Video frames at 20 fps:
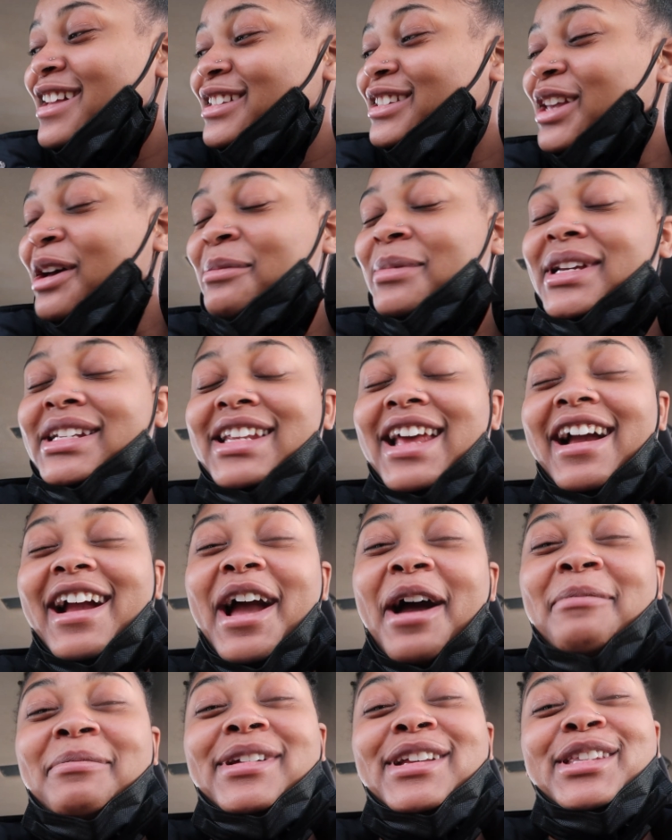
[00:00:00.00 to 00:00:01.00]
So bitch, I
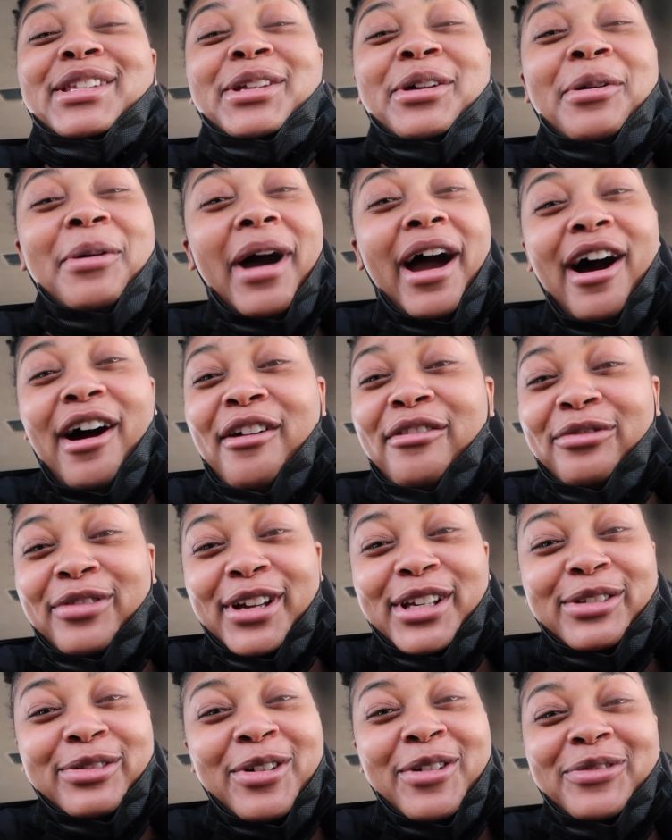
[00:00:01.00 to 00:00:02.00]
got me two
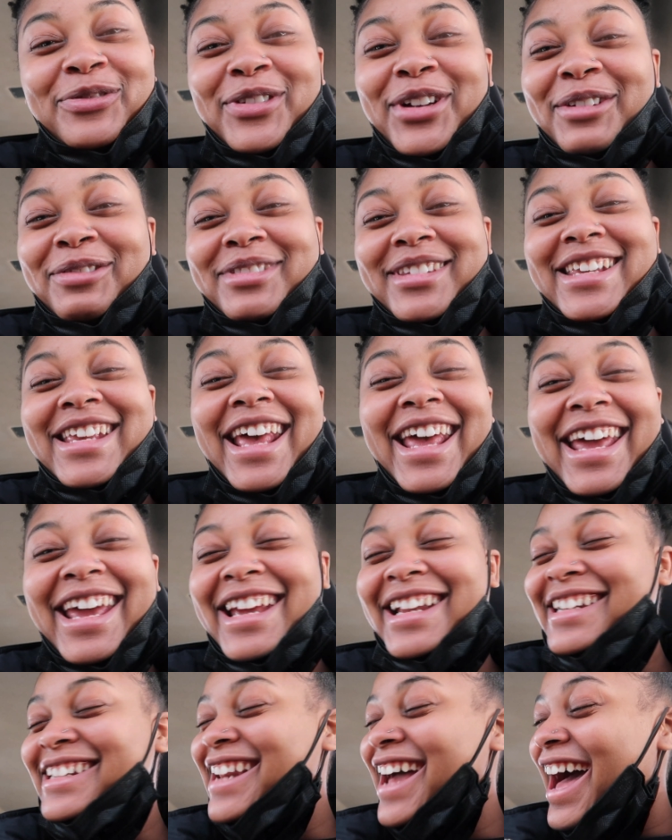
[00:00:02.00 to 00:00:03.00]
outfits for
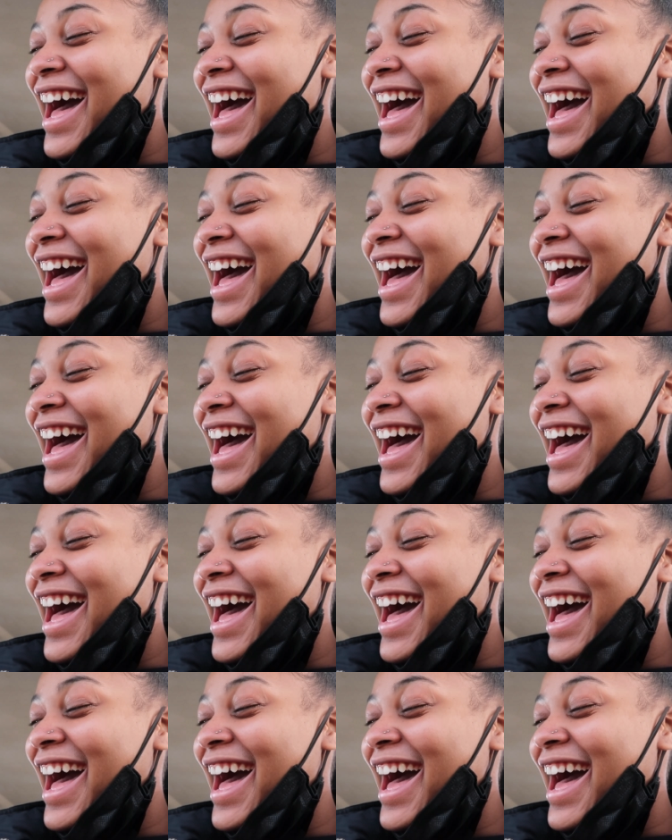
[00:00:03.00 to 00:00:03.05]
$15.